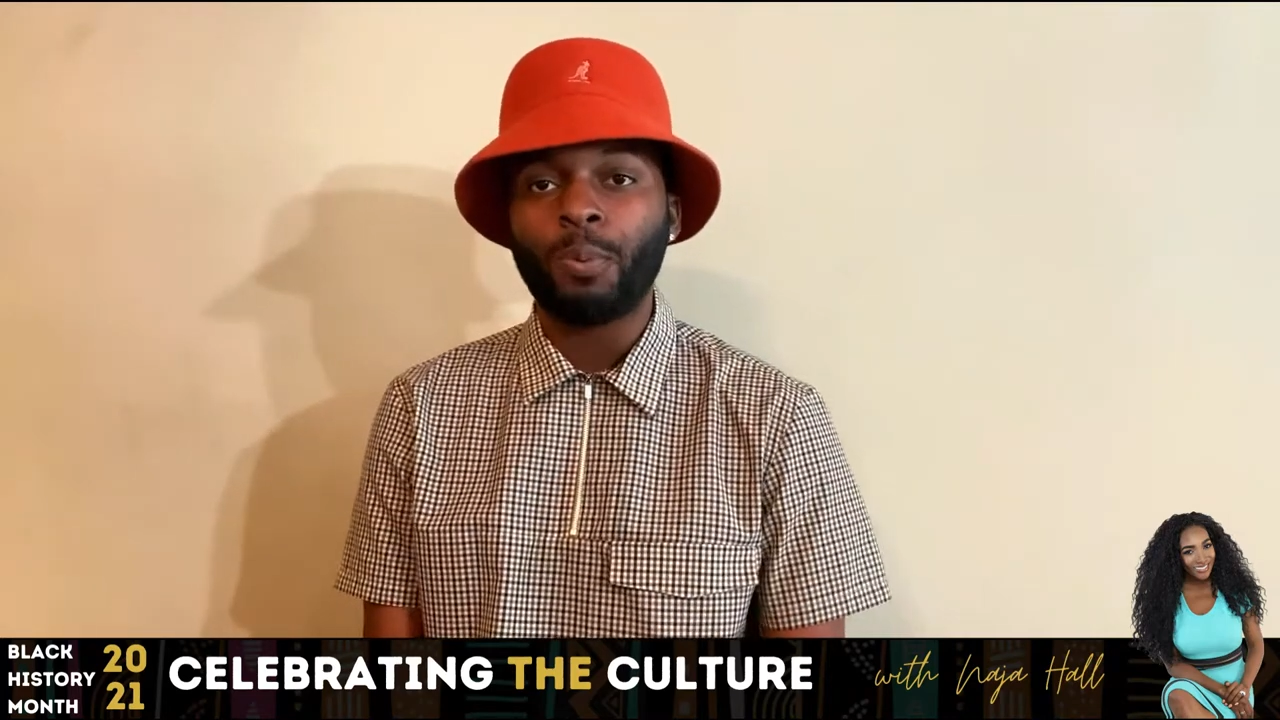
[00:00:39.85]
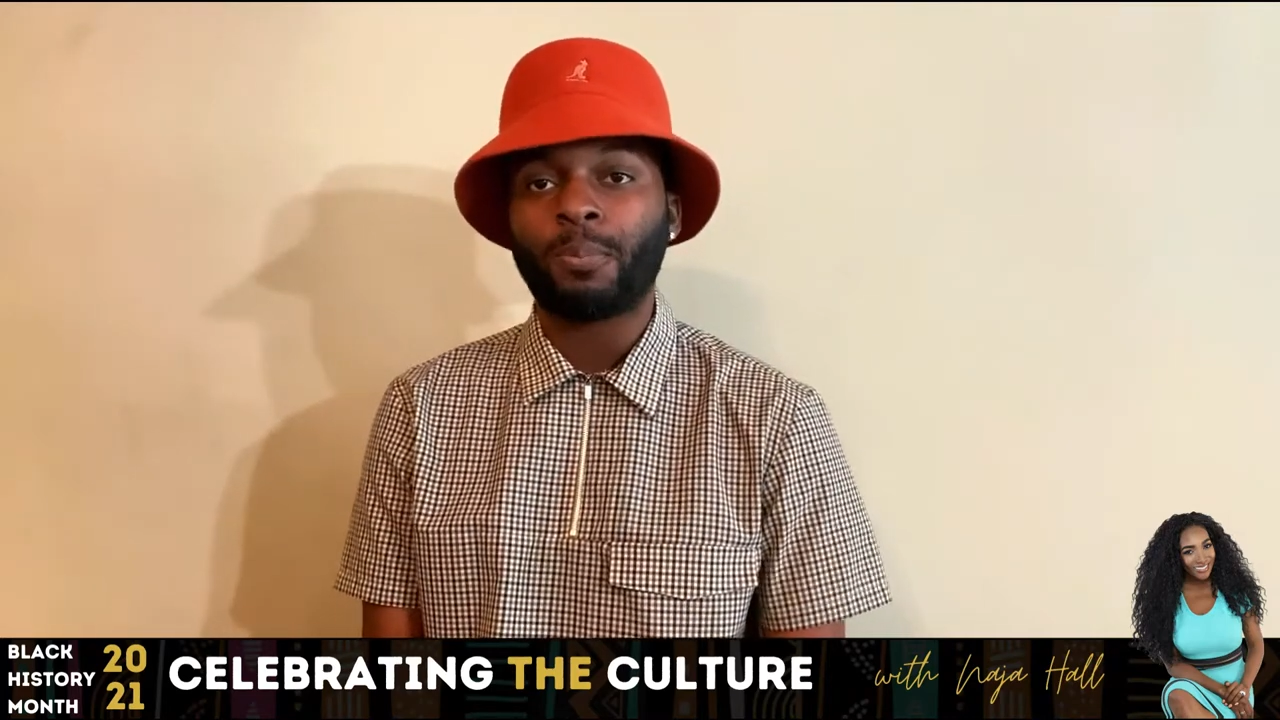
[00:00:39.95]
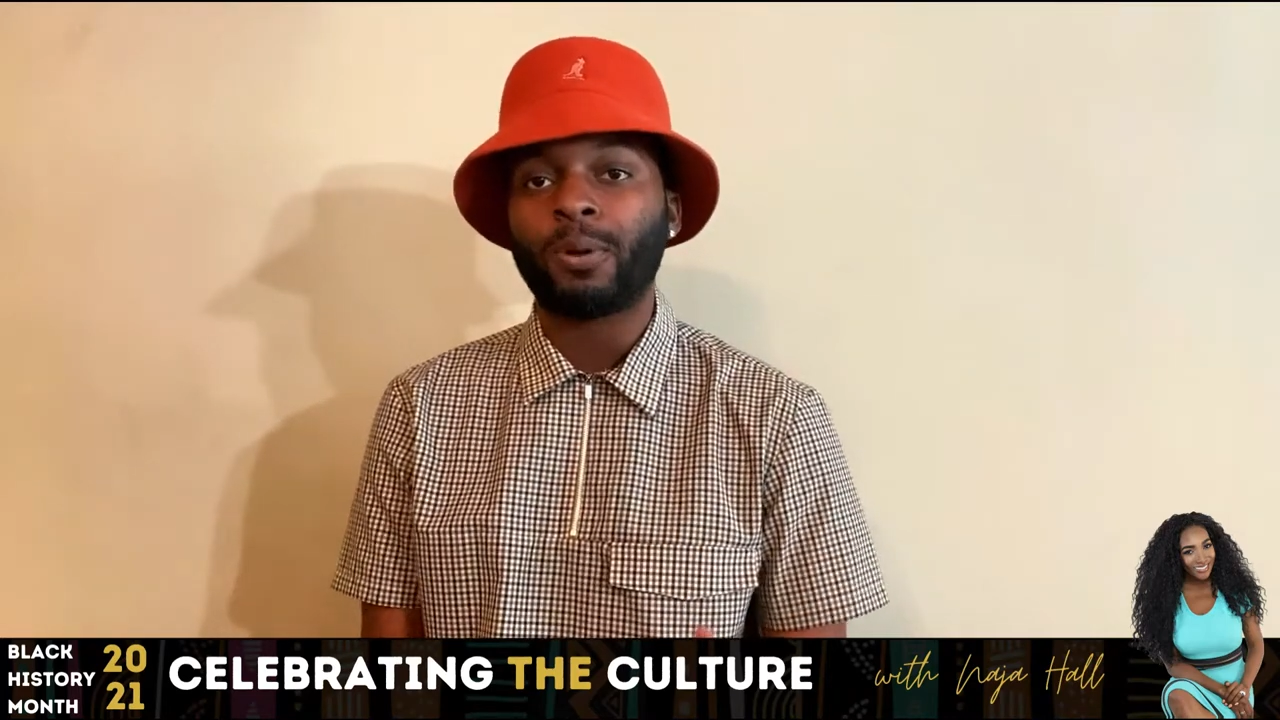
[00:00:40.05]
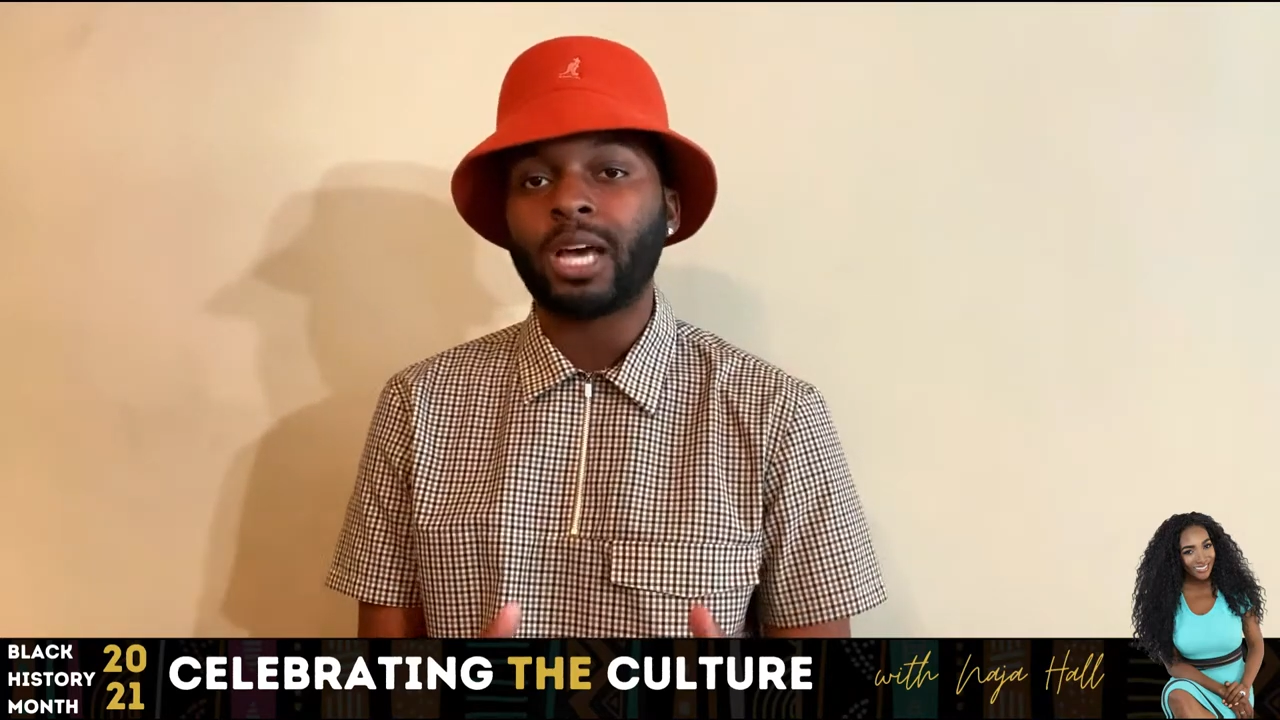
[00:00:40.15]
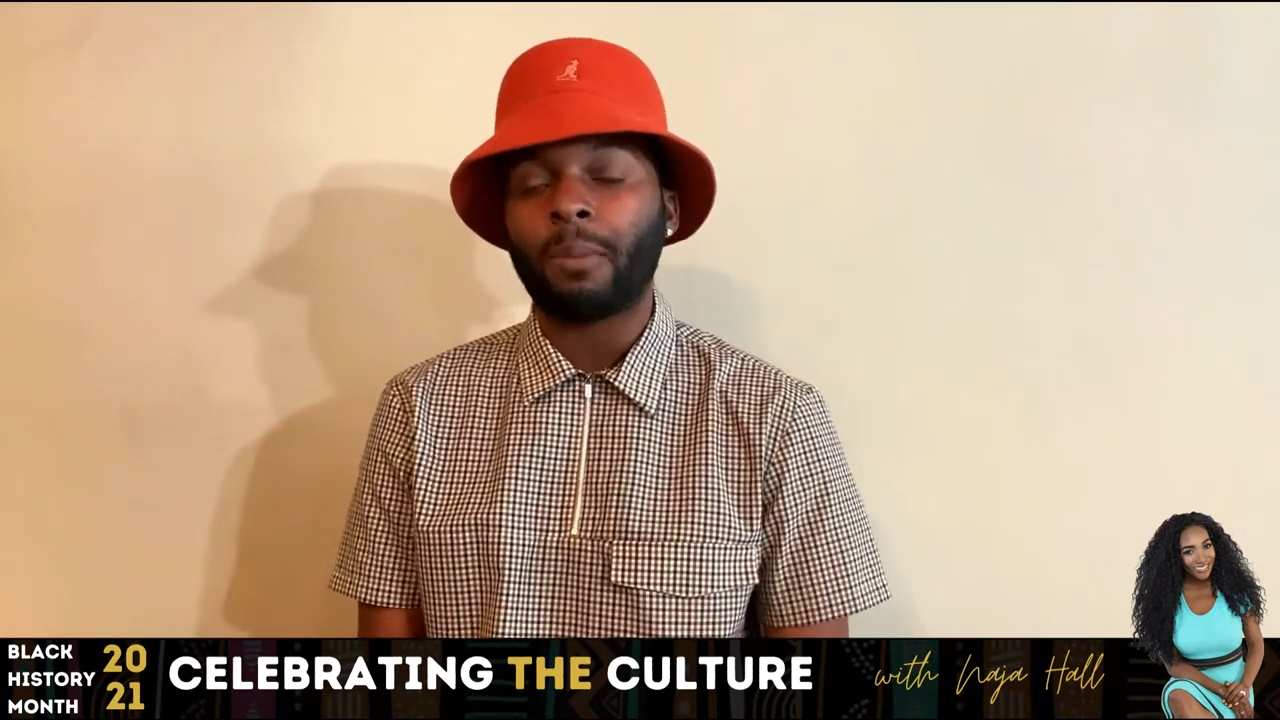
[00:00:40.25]
a
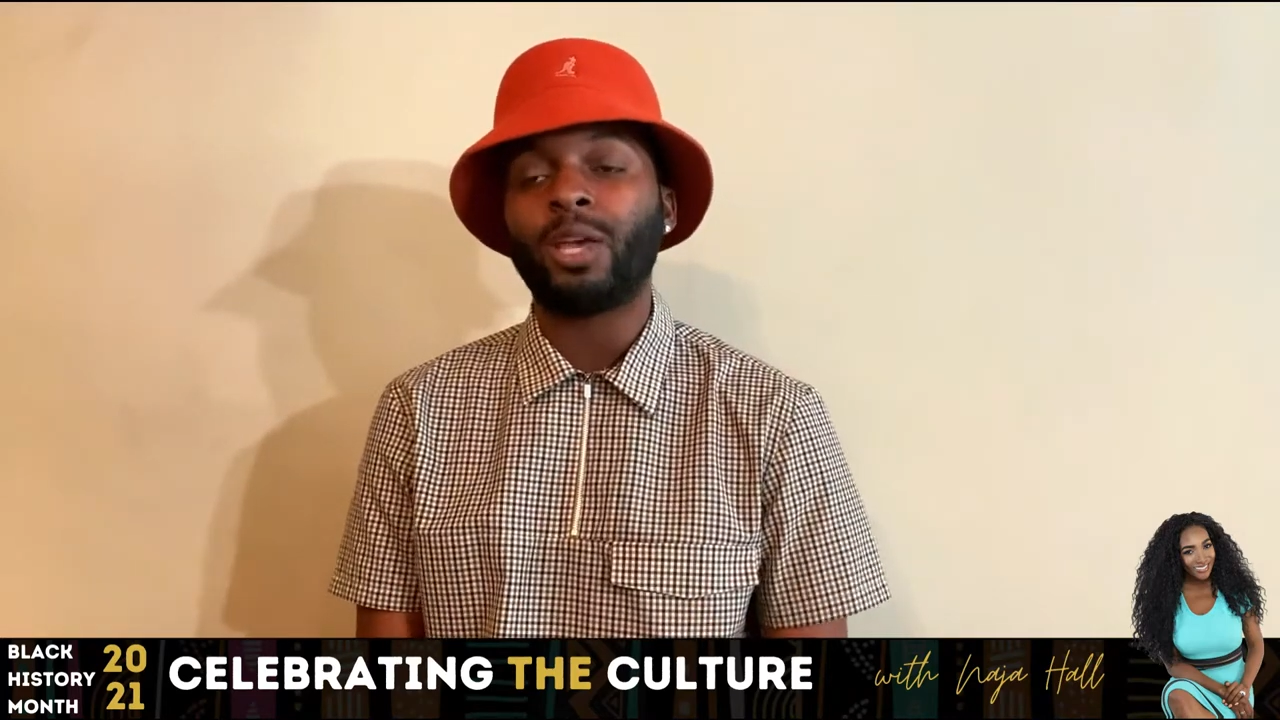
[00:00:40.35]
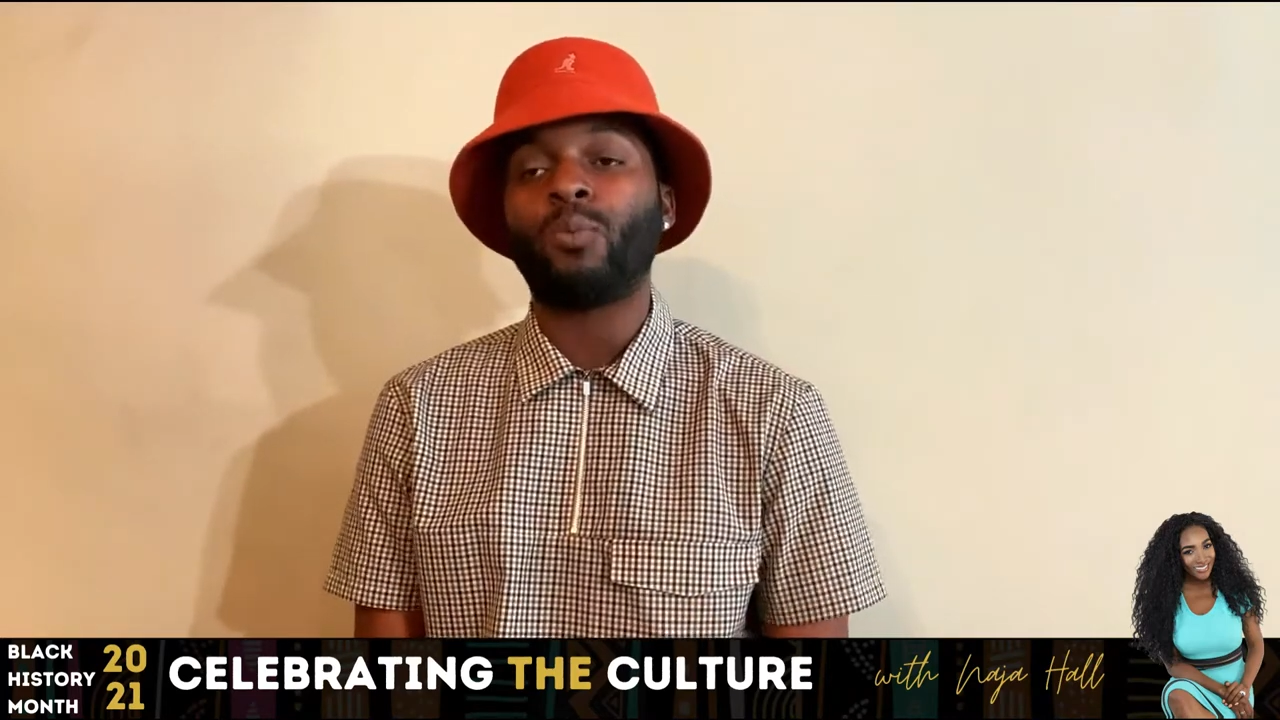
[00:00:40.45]
predominantly